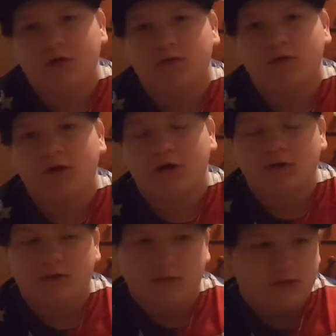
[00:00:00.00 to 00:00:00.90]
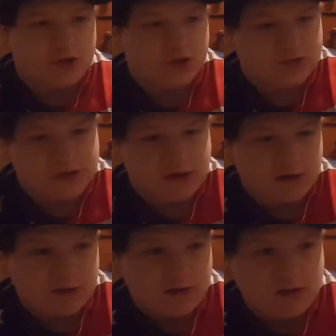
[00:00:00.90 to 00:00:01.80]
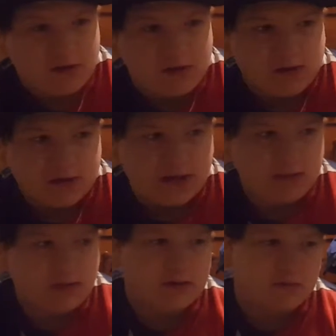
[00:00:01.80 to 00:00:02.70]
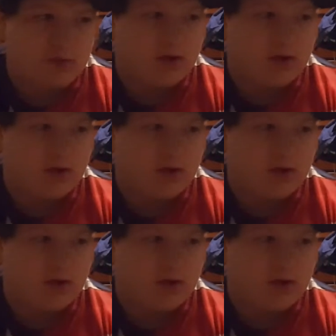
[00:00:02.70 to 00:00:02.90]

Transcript: you good? She's like, can And I'm